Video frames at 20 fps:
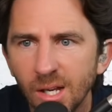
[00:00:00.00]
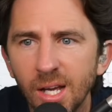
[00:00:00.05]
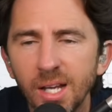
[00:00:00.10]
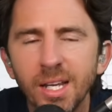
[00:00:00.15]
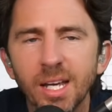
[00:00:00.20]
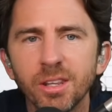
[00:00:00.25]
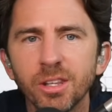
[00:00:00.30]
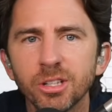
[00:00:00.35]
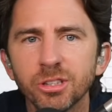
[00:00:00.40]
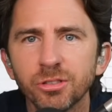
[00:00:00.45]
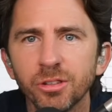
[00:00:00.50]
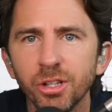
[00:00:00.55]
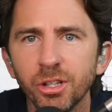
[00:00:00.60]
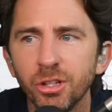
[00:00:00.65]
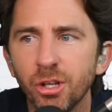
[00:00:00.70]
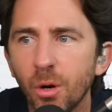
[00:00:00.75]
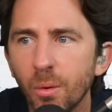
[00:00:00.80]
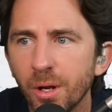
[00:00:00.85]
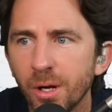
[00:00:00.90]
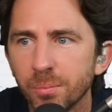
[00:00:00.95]
again, there's really
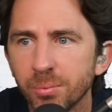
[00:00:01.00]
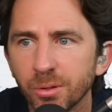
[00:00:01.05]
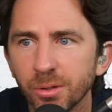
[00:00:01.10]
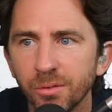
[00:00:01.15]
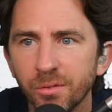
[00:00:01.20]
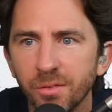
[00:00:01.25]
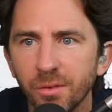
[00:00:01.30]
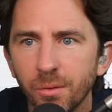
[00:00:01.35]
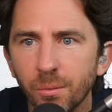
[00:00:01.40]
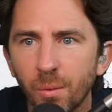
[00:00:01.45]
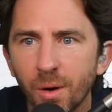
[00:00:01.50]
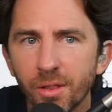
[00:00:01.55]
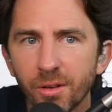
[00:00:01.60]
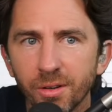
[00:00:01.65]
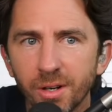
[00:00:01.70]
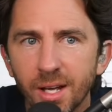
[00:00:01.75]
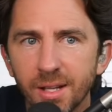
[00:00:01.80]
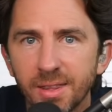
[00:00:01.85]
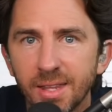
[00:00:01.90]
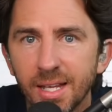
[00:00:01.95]
no way to prove whether
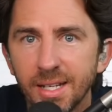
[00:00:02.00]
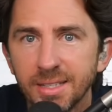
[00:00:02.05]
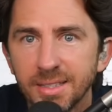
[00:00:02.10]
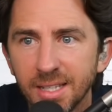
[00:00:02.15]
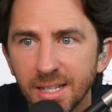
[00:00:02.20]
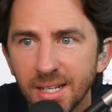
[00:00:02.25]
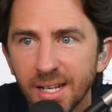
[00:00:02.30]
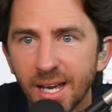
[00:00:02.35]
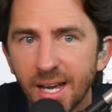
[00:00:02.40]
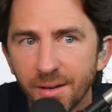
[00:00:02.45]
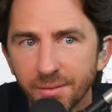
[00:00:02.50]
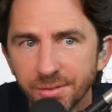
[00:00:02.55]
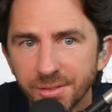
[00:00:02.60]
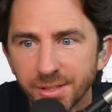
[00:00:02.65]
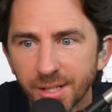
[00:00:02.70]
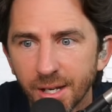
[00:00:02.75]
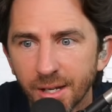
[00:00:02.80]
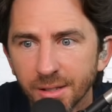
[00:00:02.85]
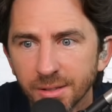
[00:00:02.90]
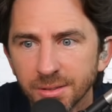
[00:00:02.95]
or not they did have
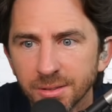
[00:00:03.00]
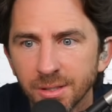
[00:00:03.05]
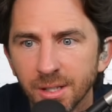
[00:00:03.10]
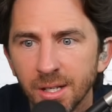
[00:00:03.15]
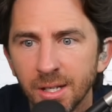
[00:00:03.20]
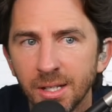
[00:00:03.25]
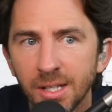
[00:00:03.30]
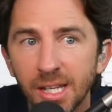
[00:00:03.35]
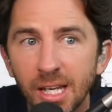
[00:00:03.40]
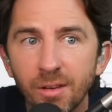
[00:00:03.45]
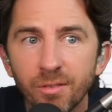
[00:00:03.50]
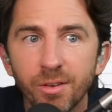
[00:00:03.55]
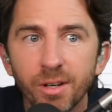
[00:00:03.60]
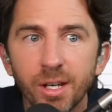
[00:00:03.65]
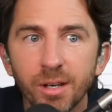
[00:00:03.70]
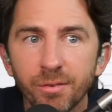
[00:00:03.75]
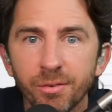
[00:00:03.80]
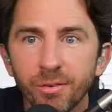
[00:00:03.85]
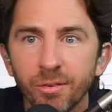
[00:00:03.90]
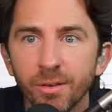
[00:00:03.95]
sex. Even
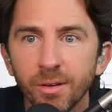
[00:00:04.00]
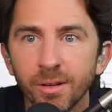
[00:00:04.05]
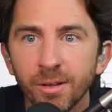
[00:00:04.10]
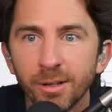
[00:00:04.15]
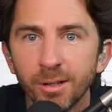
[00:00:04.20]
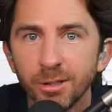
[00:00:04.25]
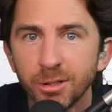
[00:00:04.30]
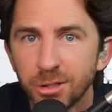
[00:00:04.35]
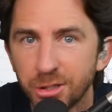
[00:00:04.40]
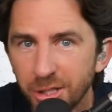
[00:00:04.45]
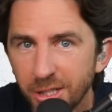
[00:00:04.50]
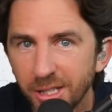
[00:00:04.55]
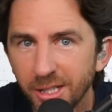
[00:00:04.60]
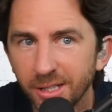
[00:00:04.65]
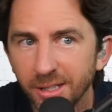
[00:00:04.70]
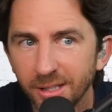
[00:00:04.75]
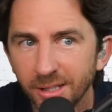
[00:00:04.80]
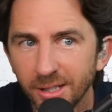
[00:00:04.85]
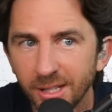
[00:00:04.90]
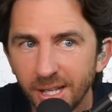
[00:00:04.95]
if
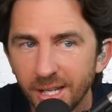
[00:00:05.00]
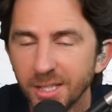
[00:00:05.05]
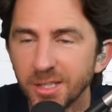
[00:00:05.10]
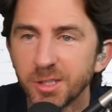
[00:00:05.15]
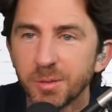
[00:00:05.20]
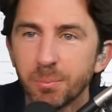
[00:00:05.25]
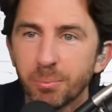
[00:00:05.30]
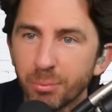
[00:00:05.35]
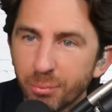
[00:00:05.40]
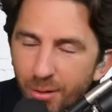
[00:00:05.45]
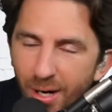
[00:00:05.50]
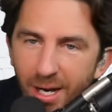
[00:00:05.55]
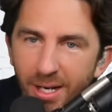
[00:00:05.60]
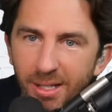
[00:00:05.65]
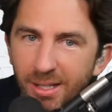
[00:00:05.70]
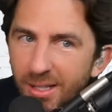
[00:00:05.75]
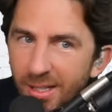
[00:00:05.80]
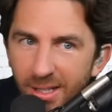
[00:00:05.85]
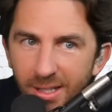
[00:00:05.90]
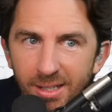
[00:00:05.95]
she is
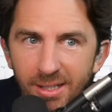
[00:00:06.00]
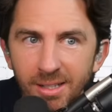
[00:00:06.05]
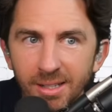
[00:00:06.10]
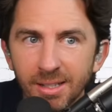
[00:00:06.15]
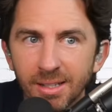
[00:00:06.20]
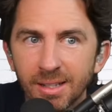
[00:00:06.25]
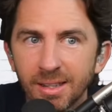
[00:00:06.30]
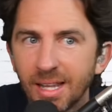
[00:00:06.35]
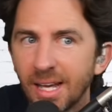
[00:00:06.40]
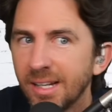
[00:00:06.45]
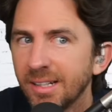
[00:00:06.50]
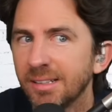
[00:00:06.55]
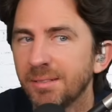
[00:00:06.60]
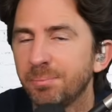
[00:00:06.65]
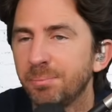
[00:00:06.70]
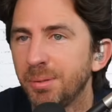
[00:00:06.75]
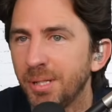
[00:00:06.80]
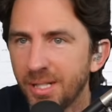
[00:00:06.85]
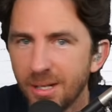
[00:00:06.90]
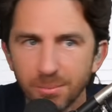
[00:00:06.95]
pregnant, that
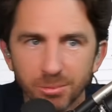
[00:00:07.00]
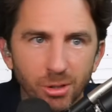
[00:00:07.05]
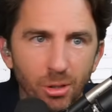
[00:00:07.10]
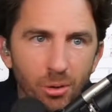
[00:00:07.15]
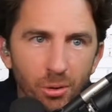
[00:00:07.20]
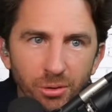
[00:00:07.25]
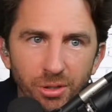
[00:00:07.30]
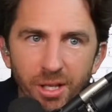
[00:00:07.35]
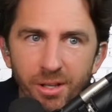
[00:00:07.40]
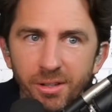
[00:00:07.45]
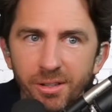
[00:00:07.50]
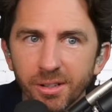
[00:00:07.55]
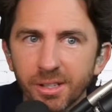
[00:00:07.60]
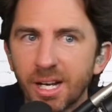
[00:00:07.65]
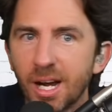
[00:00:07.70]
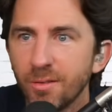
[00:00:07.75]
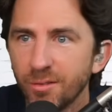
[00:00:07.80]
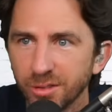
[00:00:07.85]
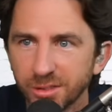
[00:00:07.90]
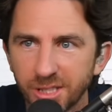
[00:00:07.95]
becomes a whole nother
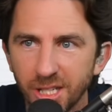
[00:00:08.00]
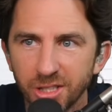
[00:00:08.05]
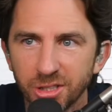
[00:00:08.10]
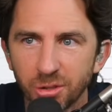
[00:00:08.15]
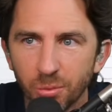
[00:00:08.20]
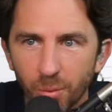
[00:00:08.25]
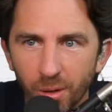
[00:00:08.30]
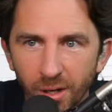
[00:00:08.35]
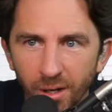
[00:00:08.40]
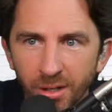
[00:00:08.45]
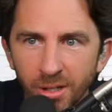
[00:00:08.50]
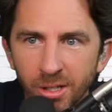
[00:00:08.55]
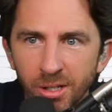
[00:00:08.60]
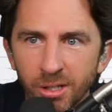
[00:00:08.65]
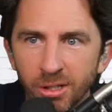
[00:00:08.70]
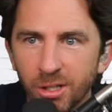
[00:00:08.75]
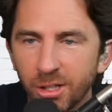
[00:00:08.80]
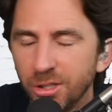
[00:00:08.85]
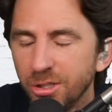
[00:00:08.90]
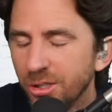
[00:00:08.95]
conversation where
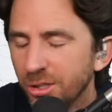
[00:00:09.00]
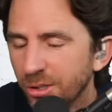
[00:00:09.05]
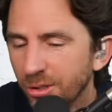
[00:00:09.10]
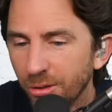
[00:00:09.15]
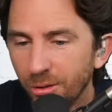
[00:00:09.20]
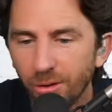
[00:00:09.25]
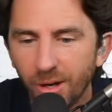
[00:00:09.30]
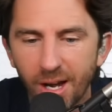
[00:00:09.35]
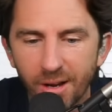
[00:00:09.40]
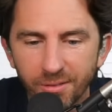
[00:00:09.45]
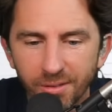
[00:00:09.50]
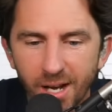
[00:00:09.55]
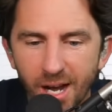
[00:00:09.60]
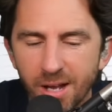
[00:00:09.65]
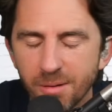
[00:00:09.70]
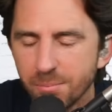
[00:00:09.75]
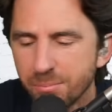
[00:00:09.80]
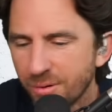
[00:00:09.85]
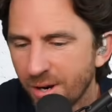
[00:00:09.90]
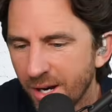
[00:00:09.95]
could you have
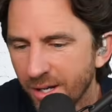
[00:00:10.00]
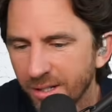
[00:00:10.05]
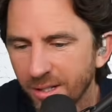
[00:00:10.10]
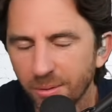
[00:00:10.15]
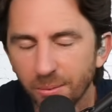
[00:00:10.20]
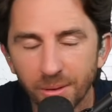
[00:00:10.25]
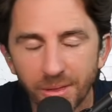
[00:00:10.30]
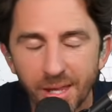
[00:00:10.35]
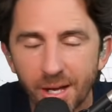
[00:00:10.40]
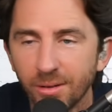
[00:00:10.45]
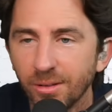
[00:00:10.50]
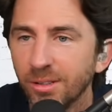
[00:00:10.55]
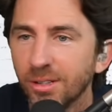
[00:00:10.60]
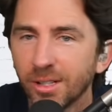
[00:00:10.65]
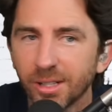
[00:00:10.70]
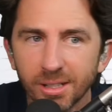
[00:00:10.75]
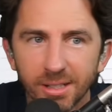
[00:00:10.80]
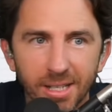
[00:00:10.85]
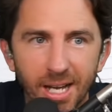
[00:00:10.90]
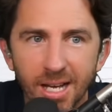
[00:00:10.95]
gotten pregnant without...
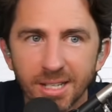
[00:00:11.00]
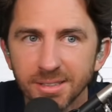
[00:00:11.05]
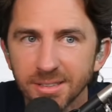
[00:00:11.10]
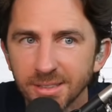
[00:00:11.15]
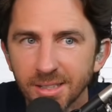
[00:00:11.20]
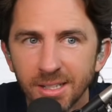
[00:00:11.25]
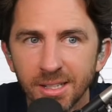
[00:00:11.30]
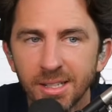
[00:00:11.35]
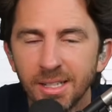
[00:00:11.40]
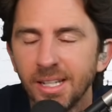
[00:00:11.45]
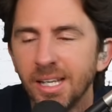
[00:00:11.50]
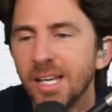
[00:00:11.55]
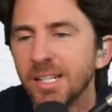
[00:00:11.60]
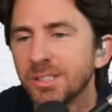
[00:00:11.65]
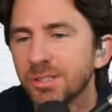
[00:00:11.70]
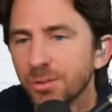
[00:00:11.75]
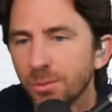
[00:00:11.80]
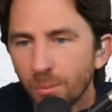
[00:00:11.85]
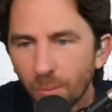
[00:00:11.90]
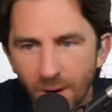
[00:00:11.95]
Look, guys,
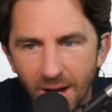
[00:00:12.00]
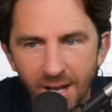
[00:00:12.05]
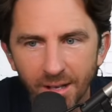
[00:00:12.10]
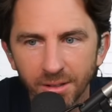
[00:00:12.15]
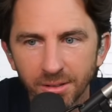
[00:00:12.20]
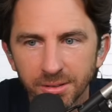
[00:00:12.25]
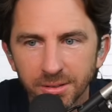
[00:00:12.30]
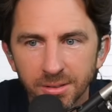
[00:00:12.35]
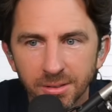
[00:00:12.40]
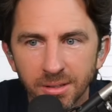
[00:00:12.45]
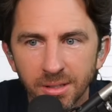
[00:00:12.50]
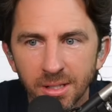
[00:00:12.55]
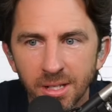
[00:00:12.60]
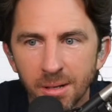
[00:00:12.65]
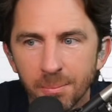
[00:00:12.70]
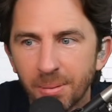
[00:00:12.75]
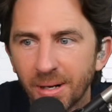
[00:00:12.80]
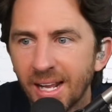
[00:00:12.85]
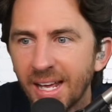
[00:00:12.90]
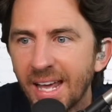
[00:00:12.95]
it's wild.
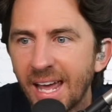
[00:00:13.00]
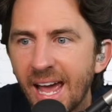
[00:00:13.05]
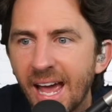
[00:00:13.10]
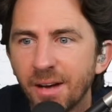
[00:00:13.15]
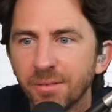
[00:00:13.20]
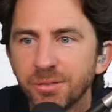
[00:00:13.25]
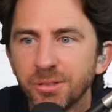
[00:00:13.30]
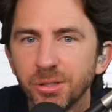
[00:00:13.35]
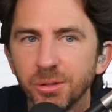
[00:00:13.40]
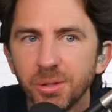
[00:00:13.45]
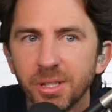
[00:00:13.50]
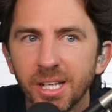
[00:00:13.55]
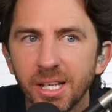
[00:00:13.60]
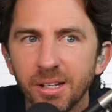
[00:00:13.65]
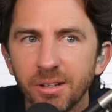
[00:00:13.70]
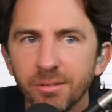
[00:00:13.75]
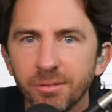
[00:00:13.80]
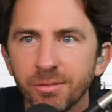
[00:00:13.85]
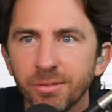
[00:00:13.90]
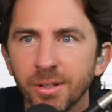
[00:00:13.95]
But I have to
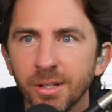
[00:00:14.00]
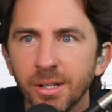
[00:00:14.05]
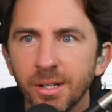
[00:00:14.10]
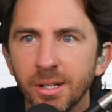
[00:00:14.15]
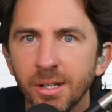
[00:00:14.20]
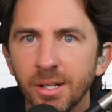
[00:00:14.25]
give...